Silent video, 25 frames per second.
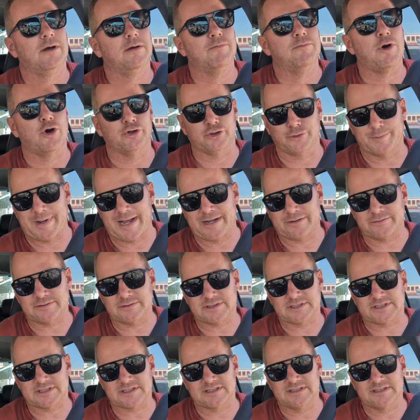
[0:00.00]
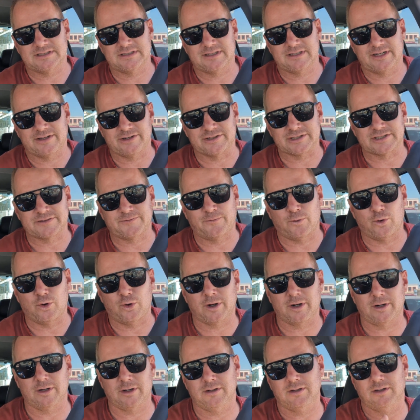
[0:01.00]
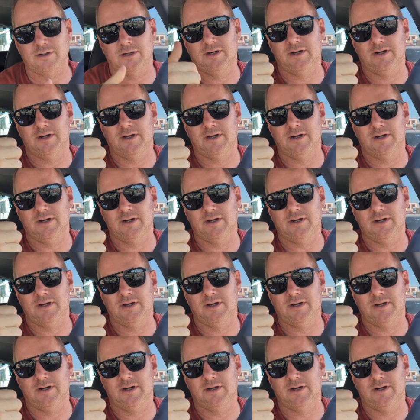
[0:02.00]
motor mounts. There's 4.